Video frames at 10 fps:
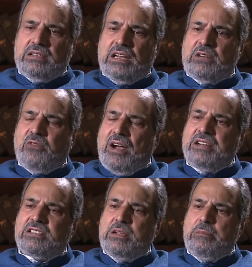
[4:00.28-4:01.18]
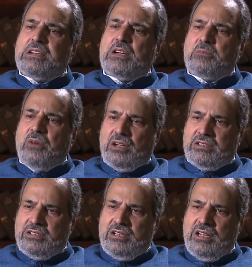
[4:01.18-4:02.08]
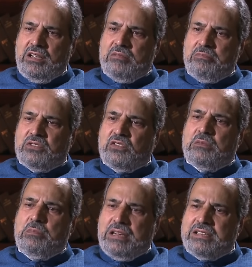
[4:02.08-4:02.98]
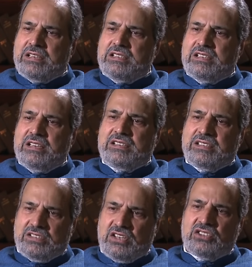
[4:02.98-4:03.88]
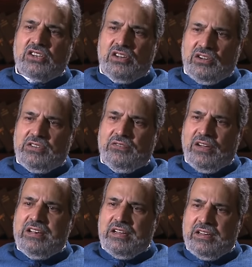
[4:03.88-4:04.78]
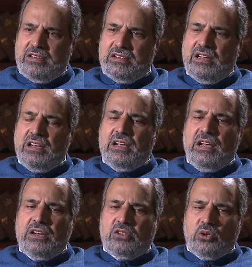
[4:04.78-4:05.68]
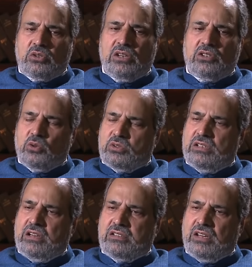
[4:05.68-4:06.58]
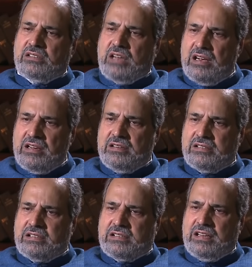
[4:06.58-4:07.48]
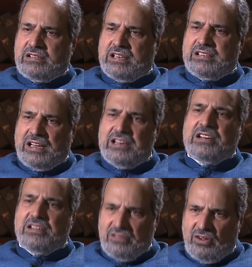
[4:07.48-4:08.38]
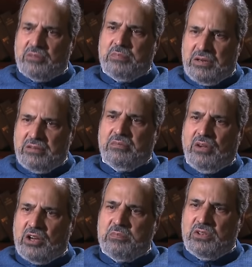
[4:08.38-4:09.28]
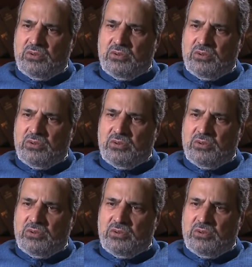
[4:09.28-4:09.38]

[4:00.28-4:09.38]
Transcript: that finds the middle path between militancy and secession on the one hand and total, total totalitarian army